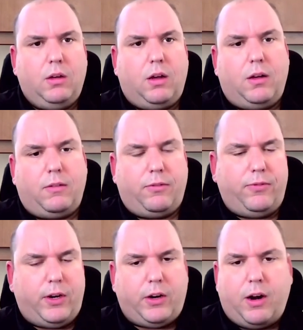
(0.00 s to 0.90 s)
uh,
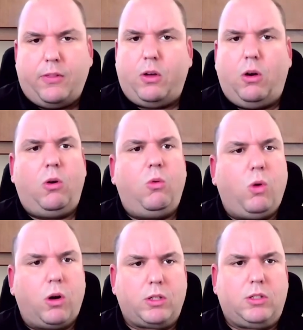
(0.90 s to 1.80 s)
figure out the whole
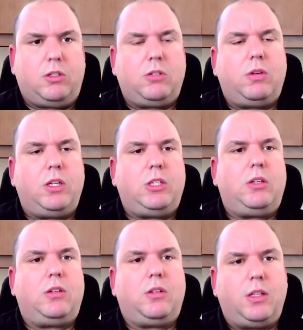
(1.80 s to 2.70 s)
work
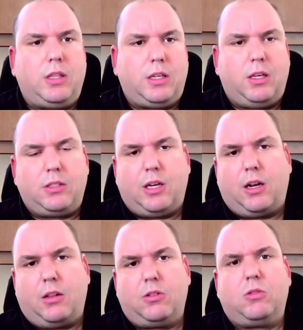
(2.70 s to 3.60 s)
situation, get the kids out
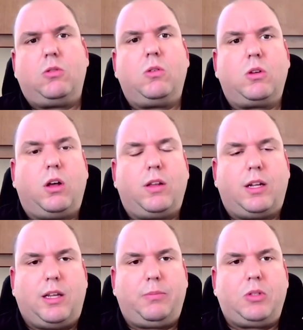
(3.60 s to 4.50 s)
of the school and all
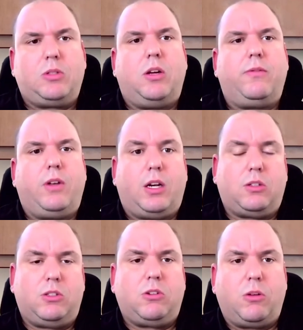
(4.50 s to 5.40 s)
that type of stuff, and
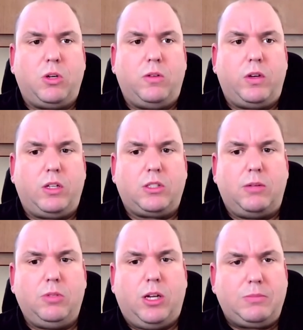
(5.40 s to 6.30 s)
actually start moving. And
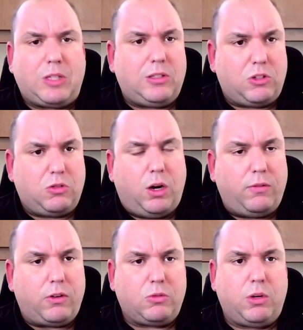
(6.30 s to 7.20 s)
sometimes that's a 12
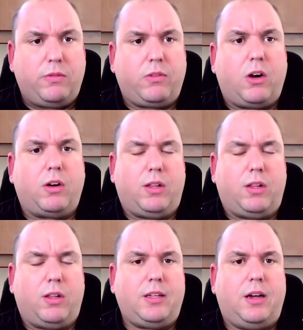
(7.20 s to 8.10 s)
or 24 hour
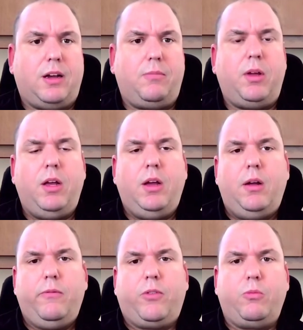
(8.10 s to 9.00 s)
lag time
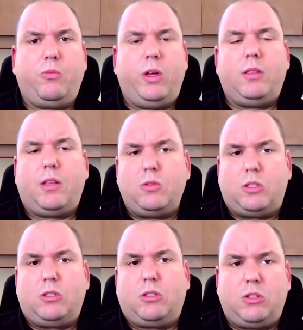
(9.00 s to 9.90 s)
from when those
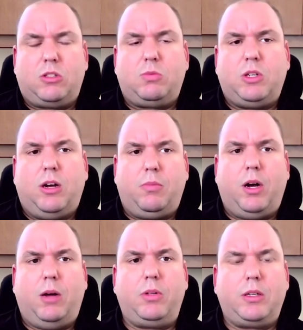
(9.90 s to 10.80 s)
decisions become
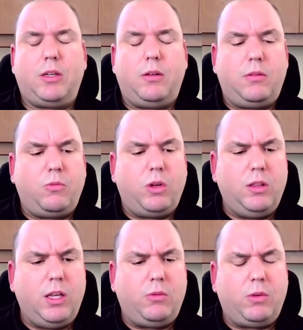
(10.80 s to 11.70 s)
public. And one
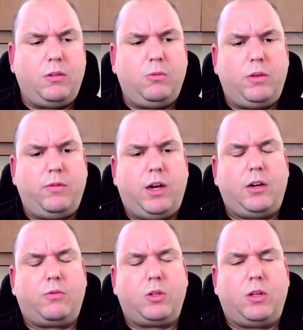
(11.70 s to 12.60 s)
thing we we've kind
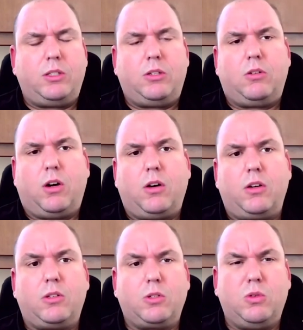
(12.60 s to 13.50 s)
of realized here in our area,
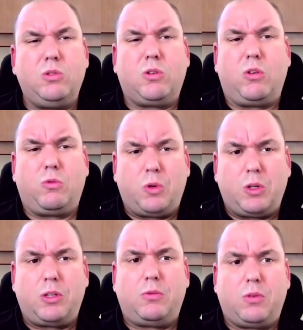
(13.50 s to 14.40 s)
schools are a
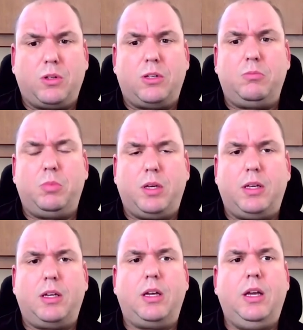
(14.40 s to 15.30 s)
really really
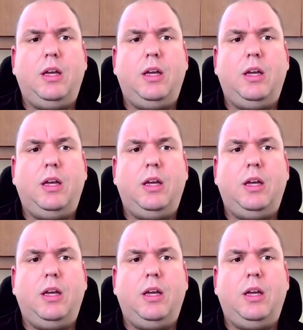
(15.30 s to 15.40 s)
big